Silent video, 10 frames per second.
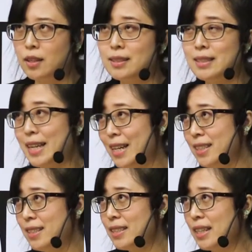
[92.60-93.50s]
there is a
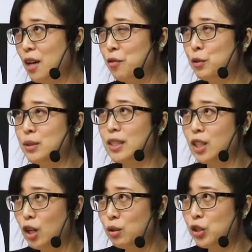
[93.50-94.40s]
tendency of using
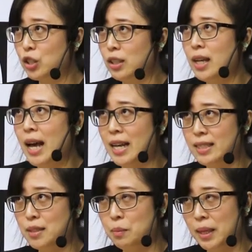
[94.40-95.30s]
culture as
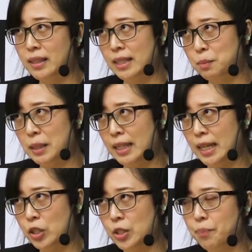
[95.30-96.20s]
the main
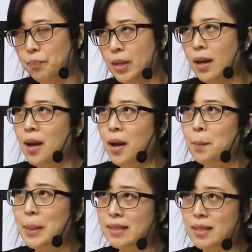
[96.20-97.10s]
explanation.
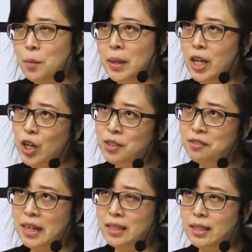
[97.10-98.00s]
Based on my current
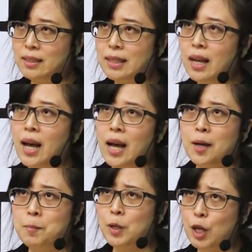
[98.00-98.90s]
findings,
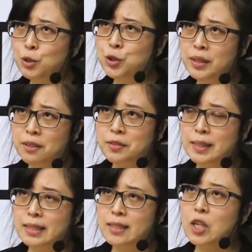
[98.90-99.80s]
cultural
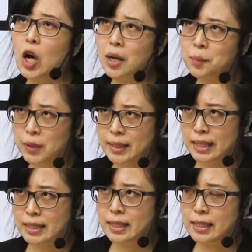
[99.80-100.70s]
differences are
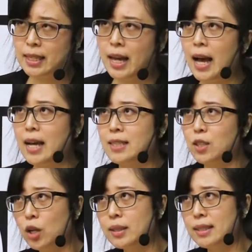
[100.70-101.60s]
presented as
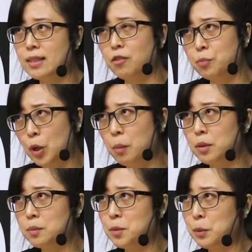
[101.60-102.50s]
causes of
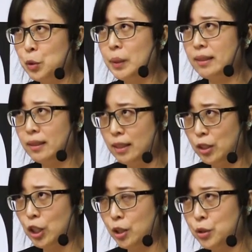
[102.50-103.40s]
problems between
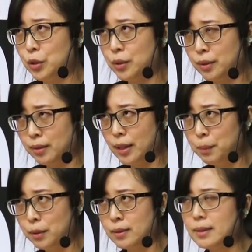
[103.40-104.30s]
intercultural
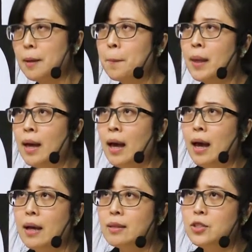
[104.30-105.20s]
couples.
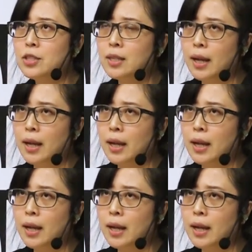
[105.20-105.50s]
And